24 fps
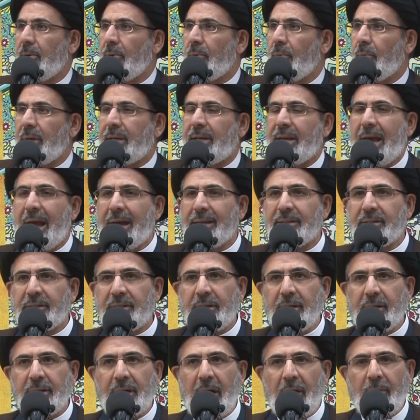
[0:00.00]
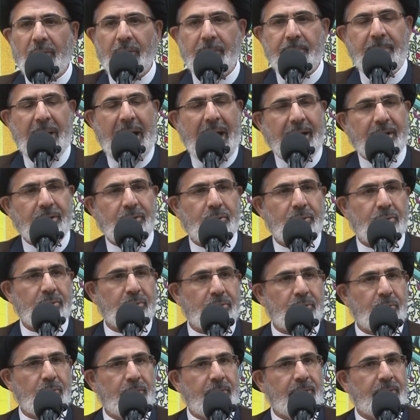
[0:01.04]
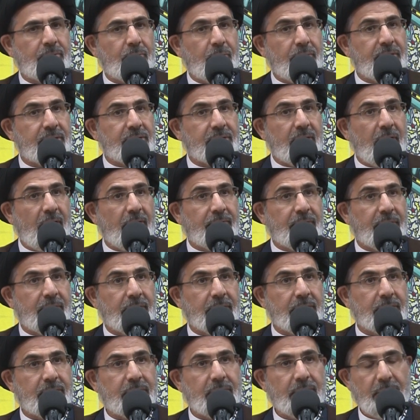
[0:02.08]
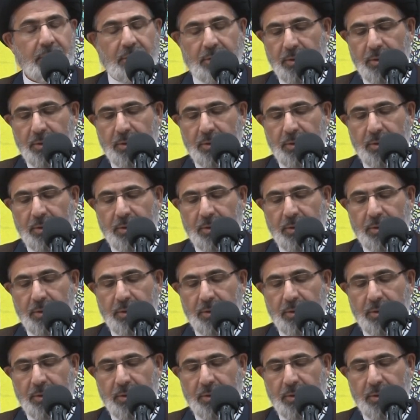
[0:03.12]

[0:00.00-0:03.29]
We can't turn our back to, to, to this covenant.